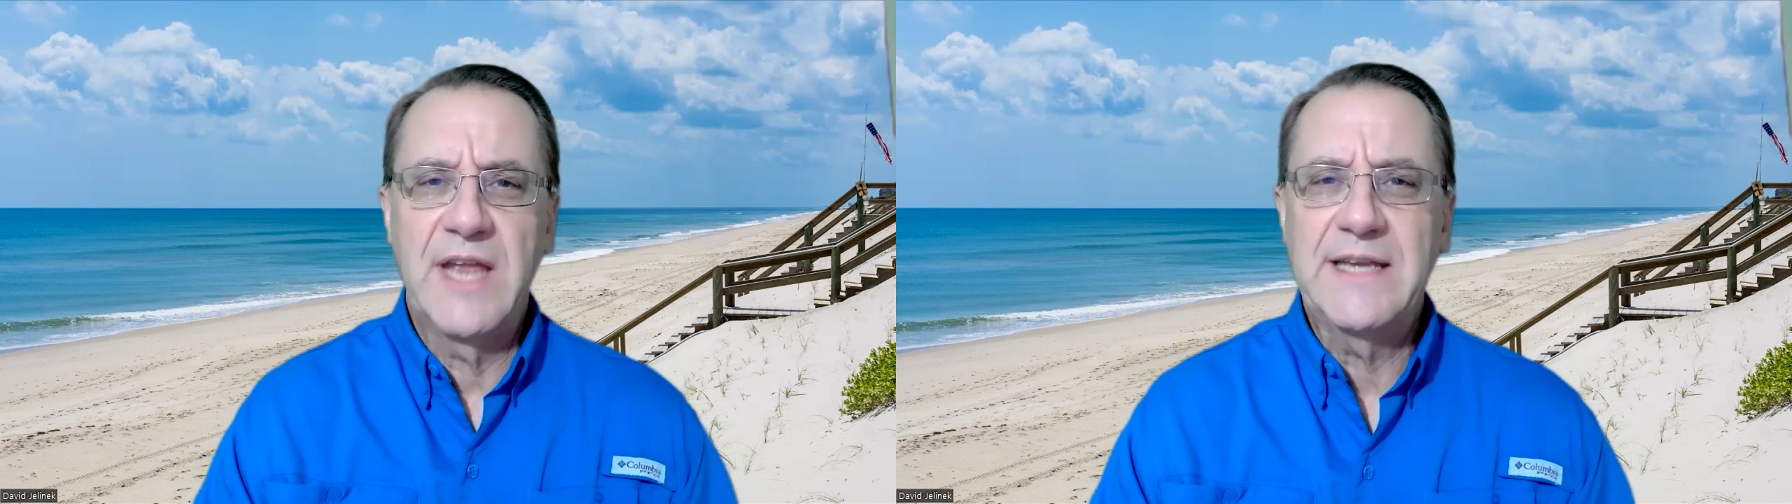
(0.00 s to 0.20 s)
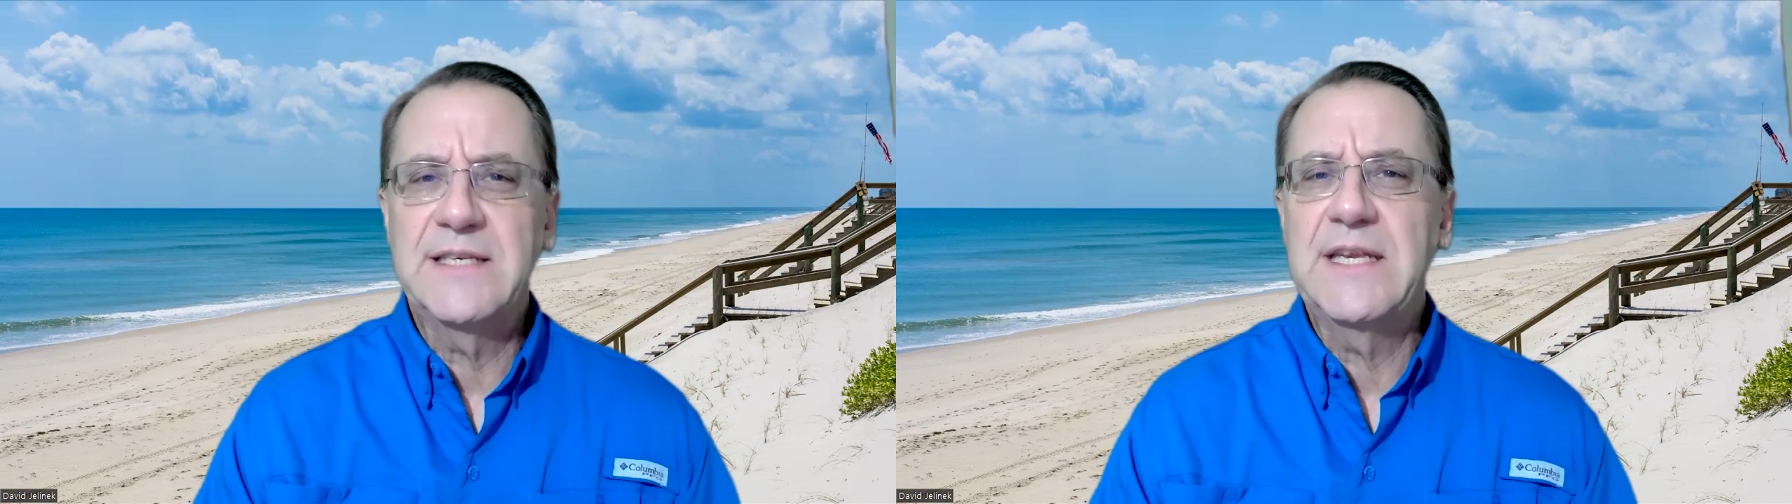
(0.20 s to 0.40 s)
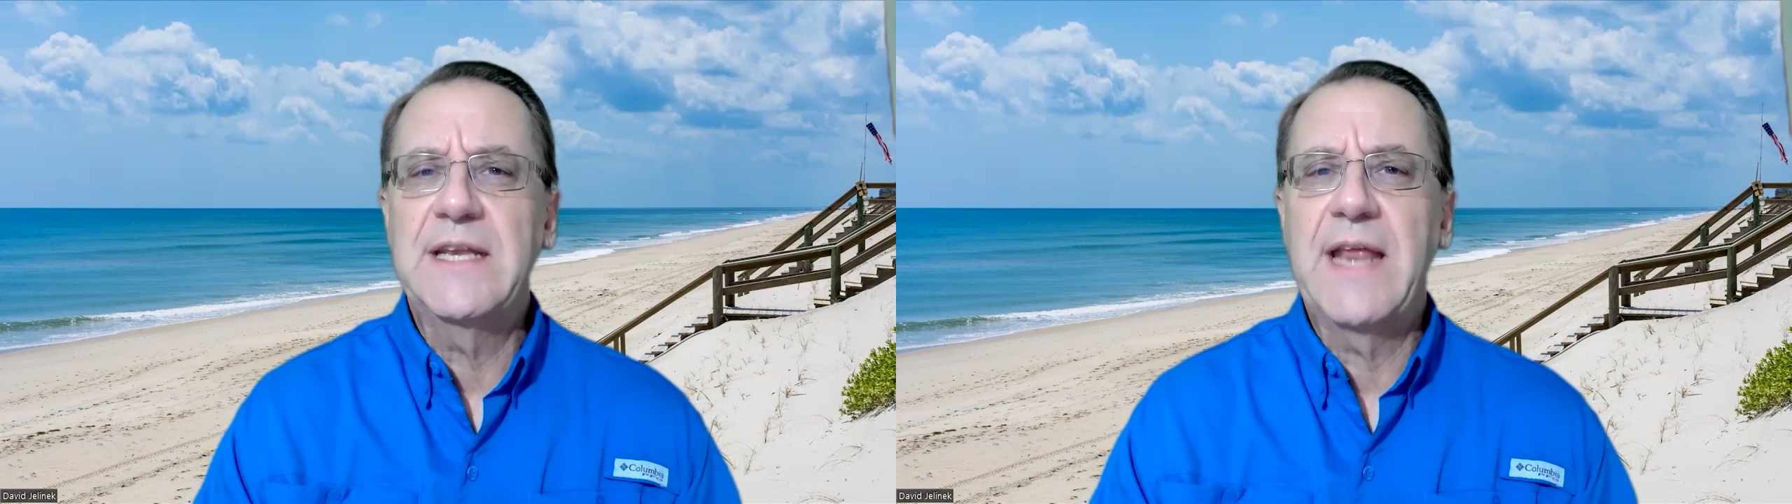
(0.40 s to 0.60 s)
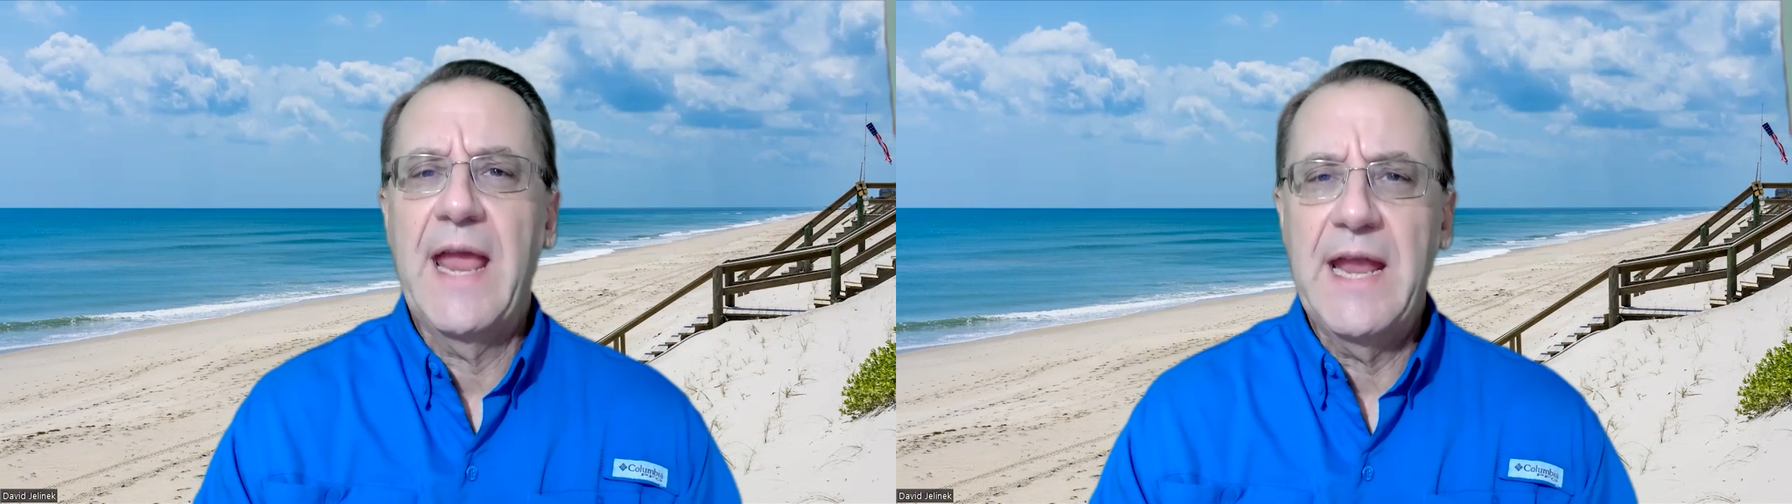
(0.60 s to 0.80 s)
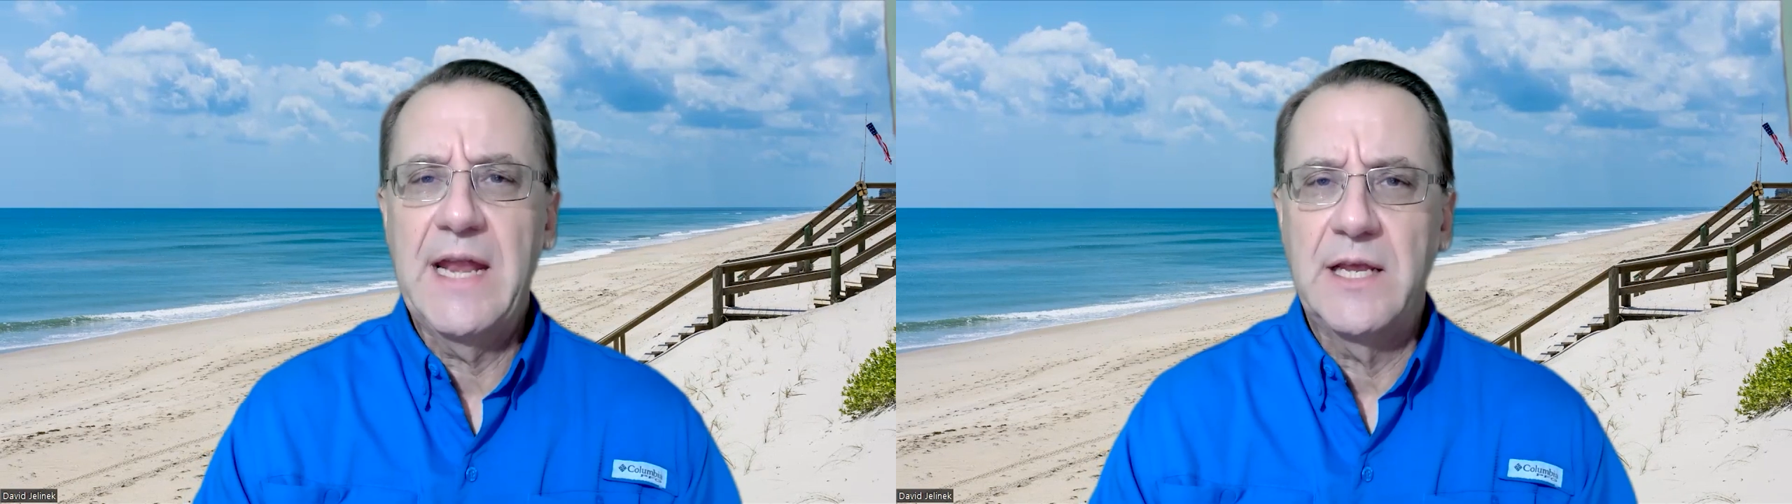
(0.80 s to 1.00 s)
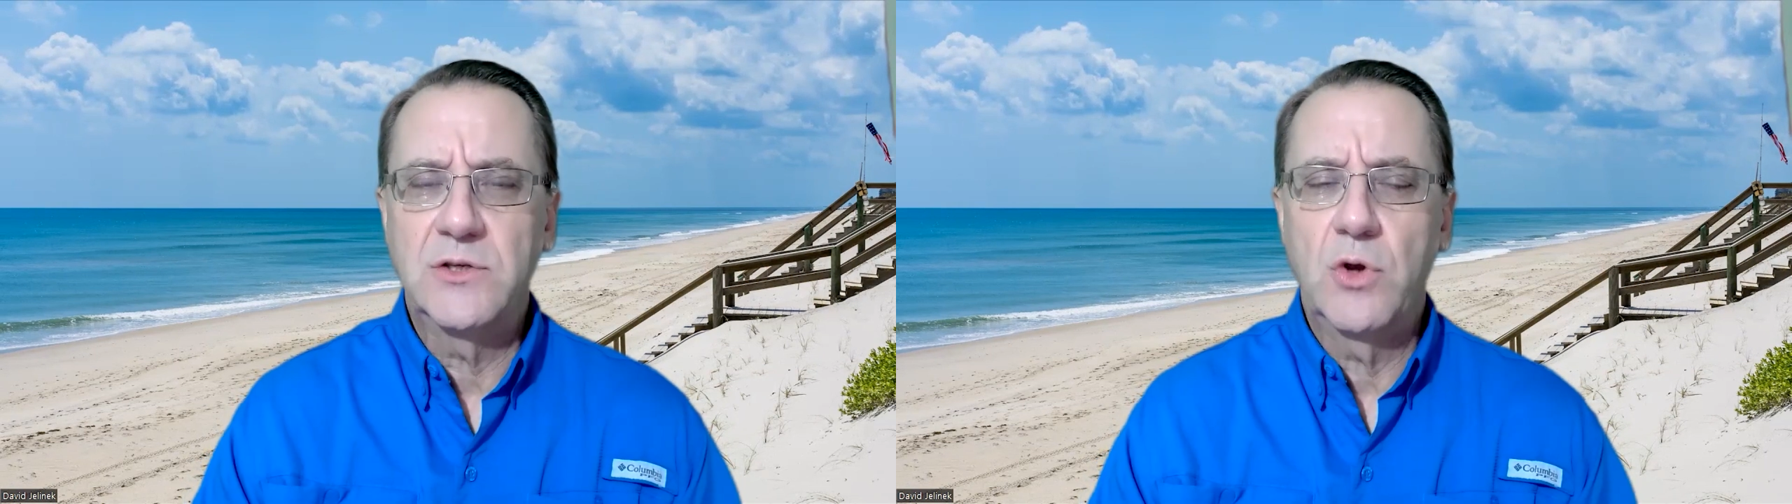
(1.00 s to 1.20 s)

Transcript: 1980.